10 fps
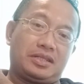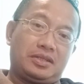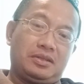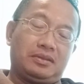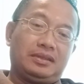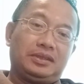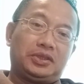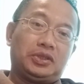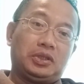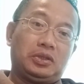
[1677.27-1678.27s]
you
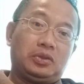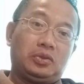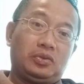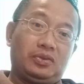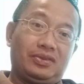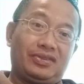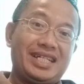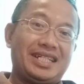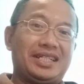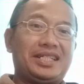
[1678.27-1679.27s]
also
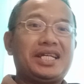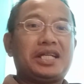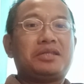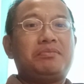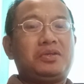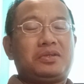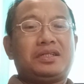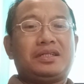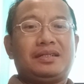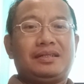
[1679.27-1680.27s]
read the textbook